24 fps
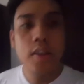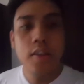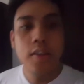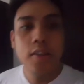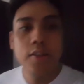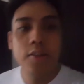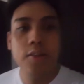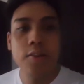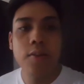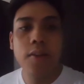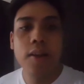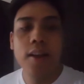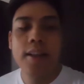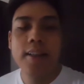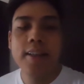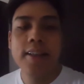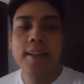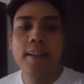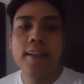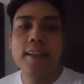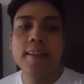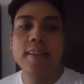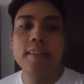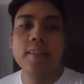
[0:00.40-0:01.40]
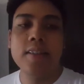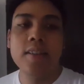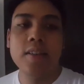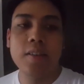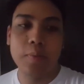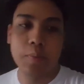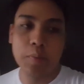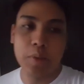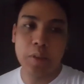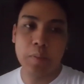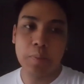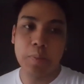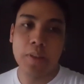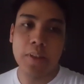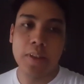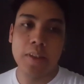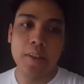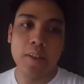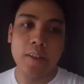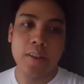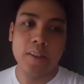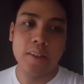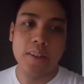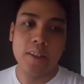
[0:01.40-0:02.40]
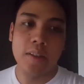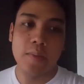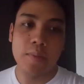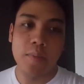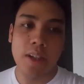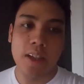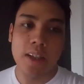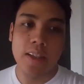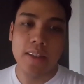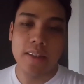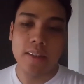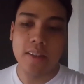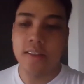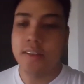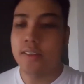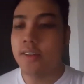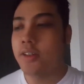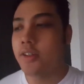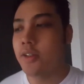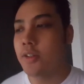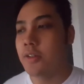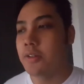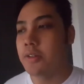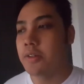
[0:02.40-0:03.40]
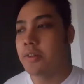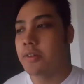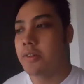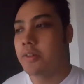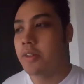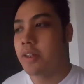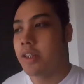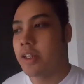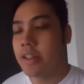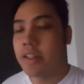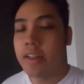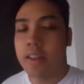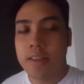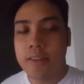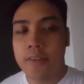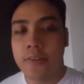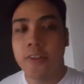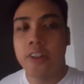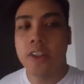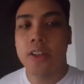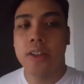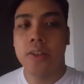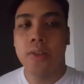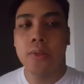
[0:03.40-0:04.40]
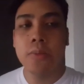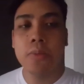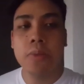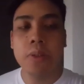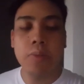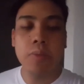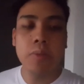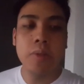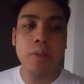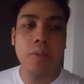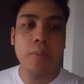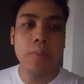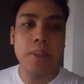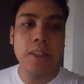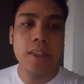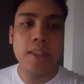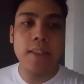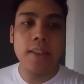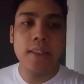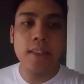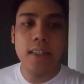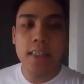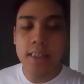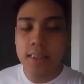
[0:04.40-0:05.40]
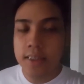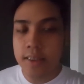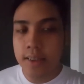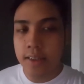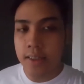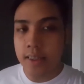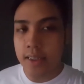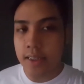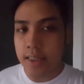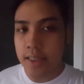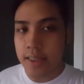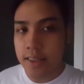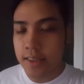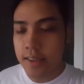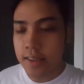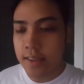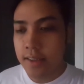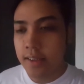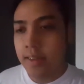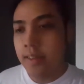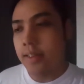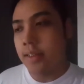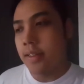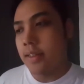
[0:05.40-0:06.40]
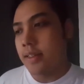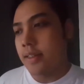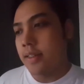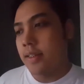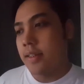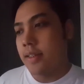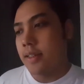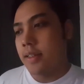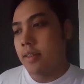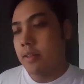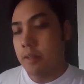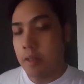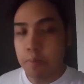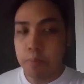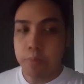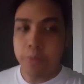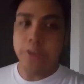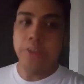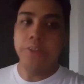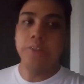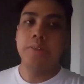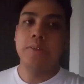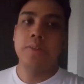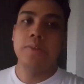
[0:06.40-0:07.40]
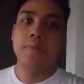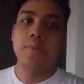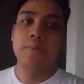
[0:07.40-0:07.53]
So hi guys, it's me, Padilla John Michael. So in this video, we will be discussing numbers.